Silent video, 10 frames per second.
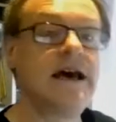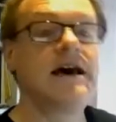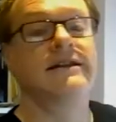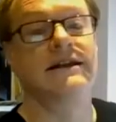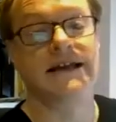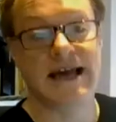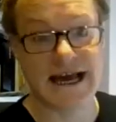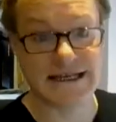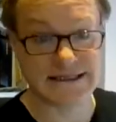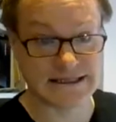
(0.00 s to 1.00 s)
and a
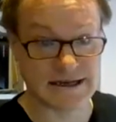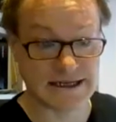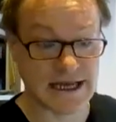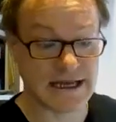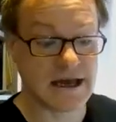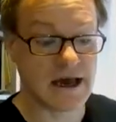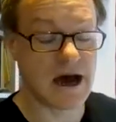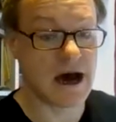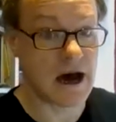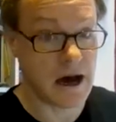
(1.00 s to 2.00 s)
case study,
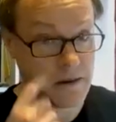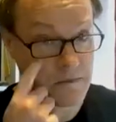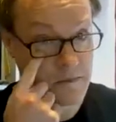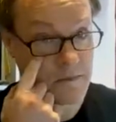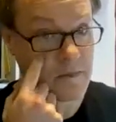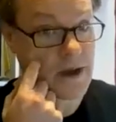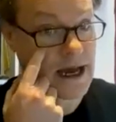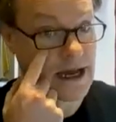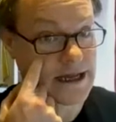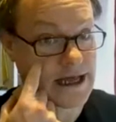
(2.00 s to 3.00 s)
and
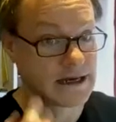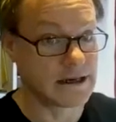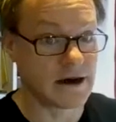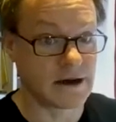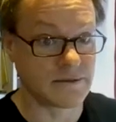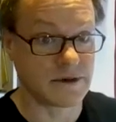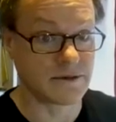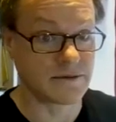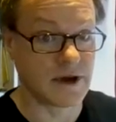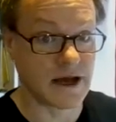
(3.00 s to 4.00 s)
then I
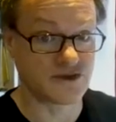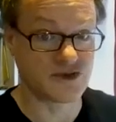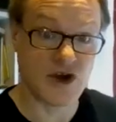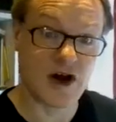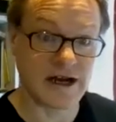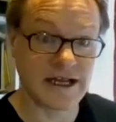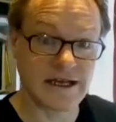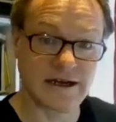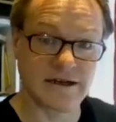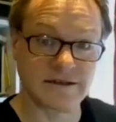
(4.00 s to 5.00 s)
will try
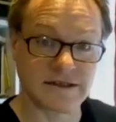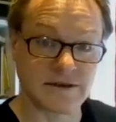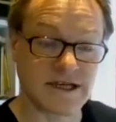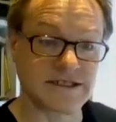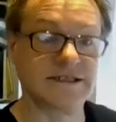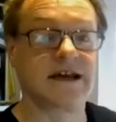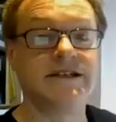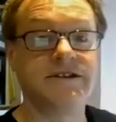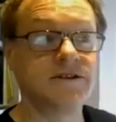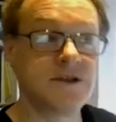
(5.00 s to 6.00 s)
and answer questions. I
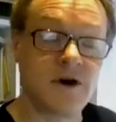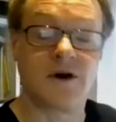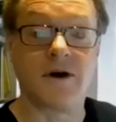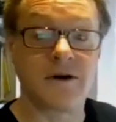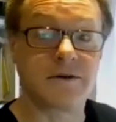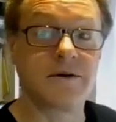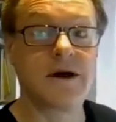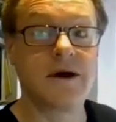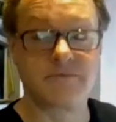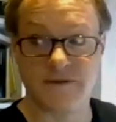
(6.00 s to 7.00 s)
do not
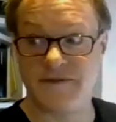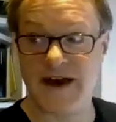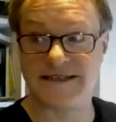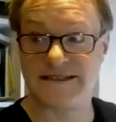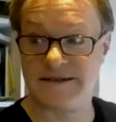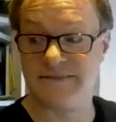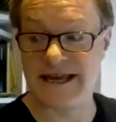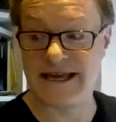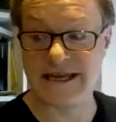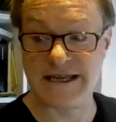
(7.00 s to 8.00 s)
profess to
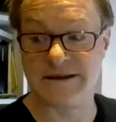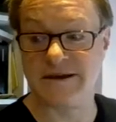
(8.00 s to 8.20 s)
be